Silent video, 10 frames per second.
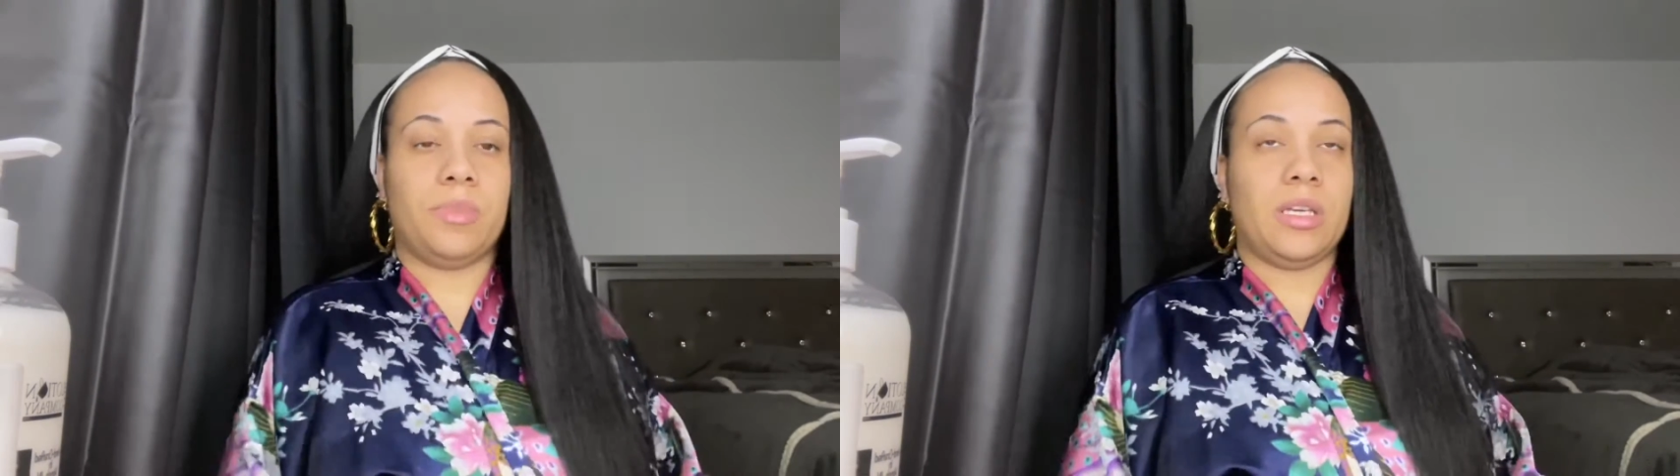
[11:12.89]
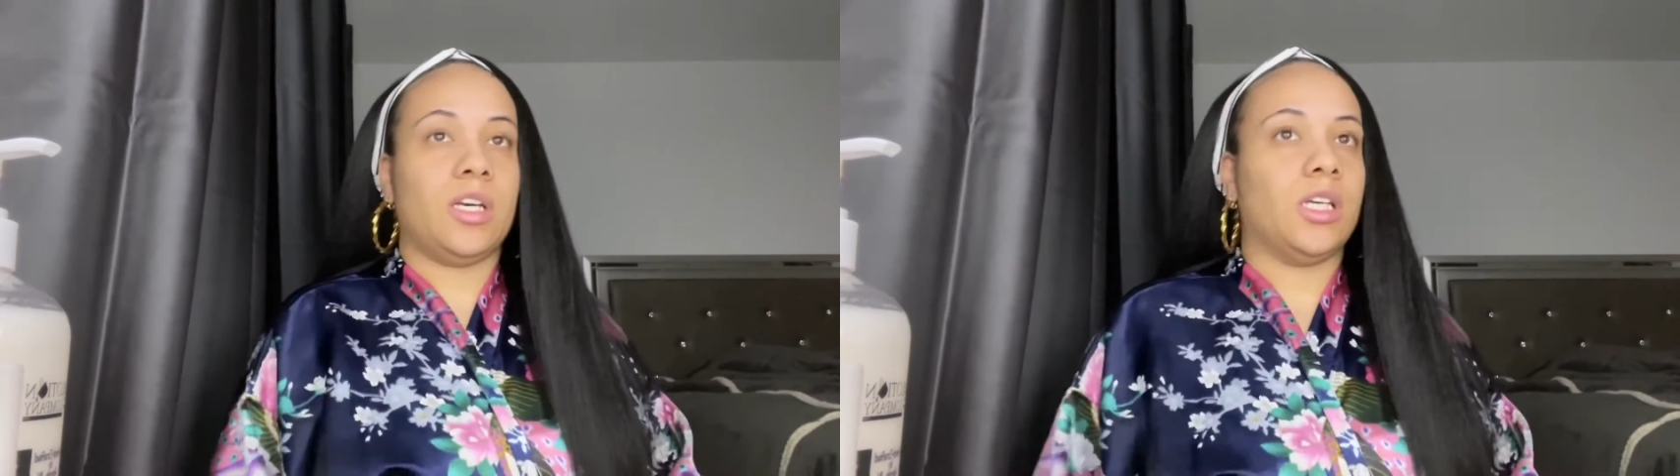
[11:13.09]

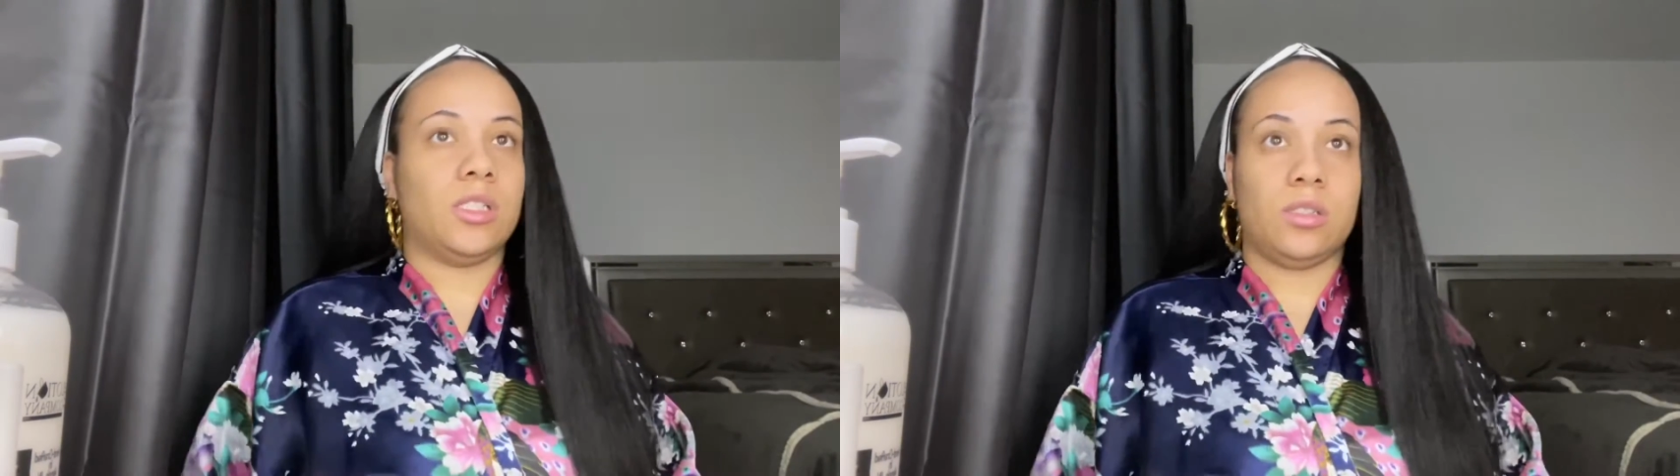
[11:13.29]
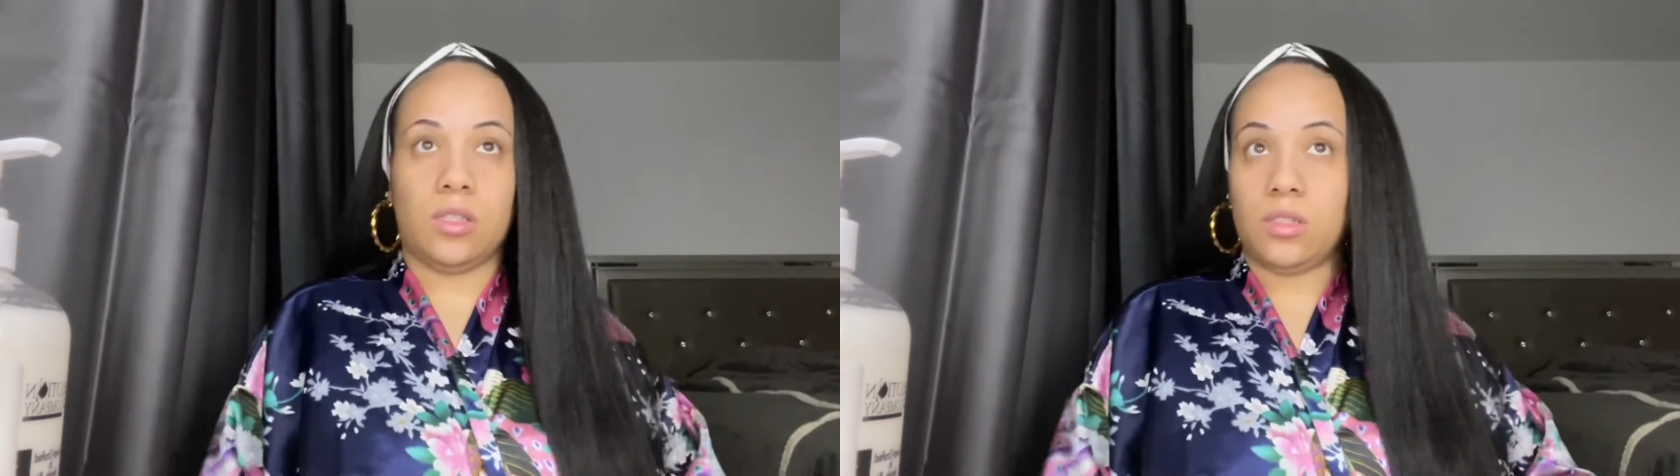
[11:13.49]

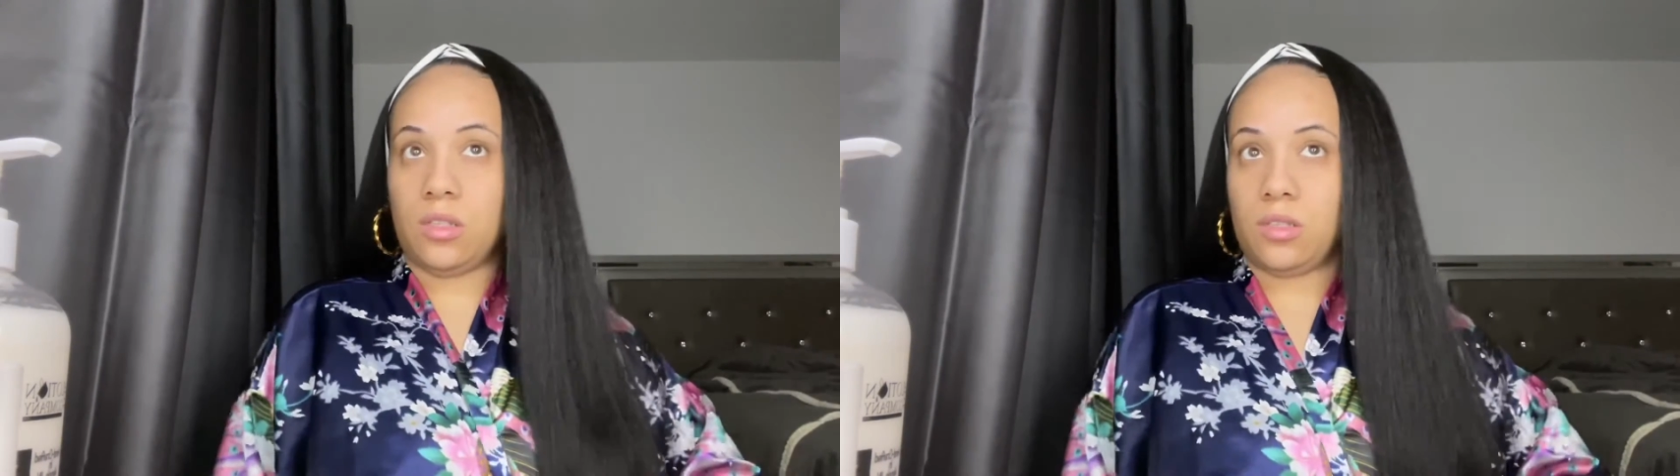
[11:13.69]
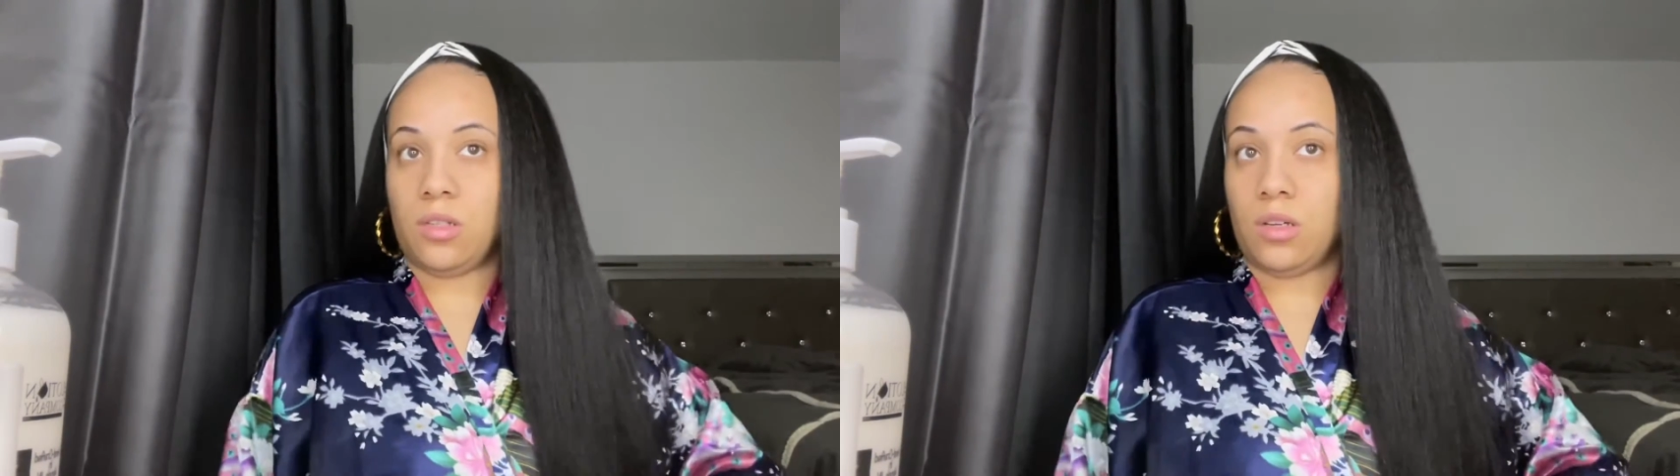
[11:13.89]
because this
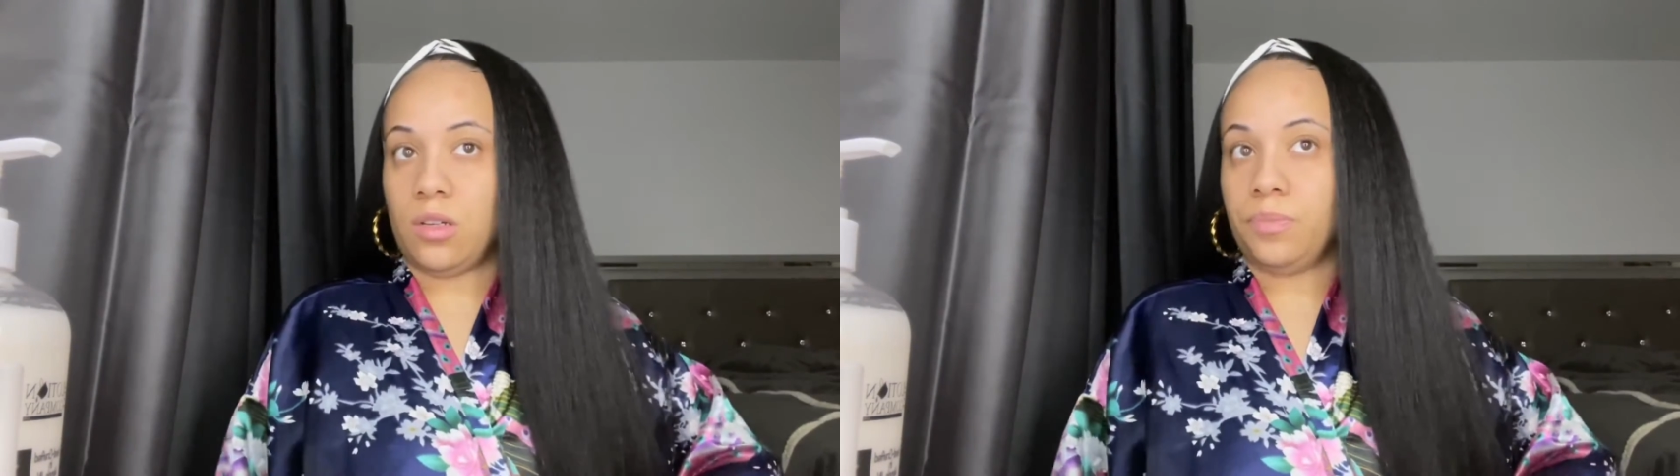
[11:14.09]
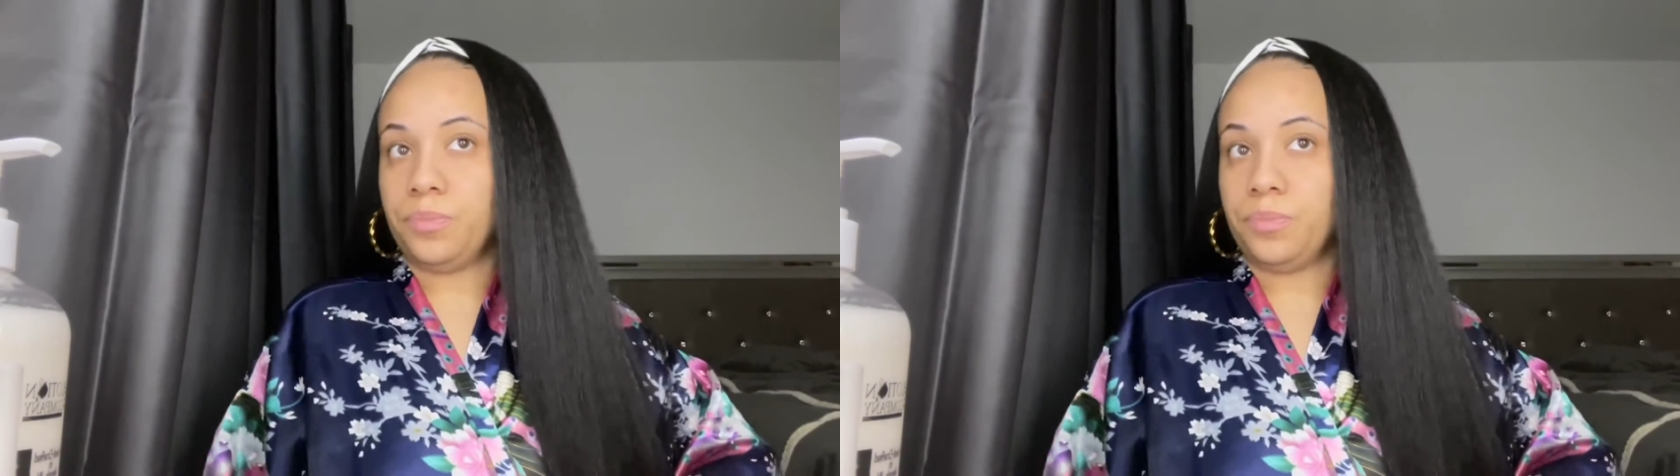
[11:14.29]
is the